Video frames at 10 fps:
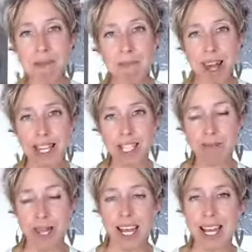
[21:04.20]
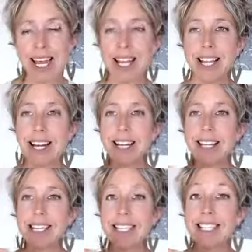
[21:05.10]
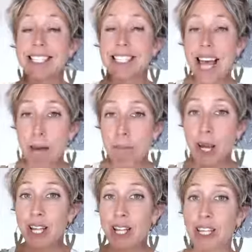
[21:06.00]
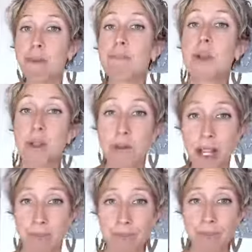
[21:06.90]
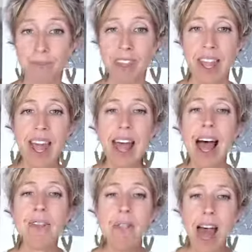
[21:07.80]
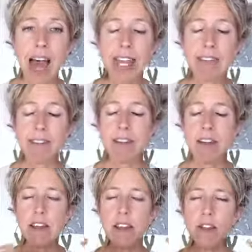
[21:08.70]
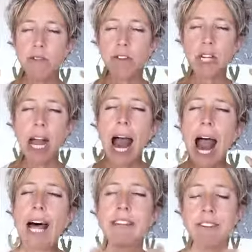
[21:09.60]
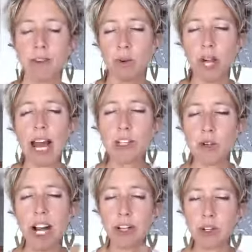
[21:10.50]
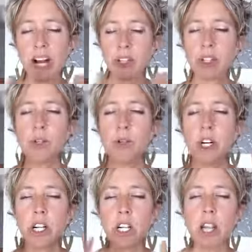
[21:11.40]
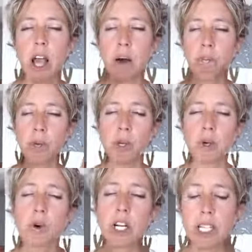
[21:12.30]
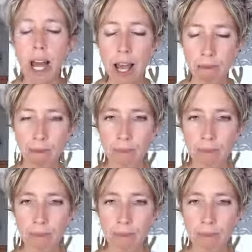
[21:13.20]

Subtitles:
management, step number 3. And that is that you've got to clump your time.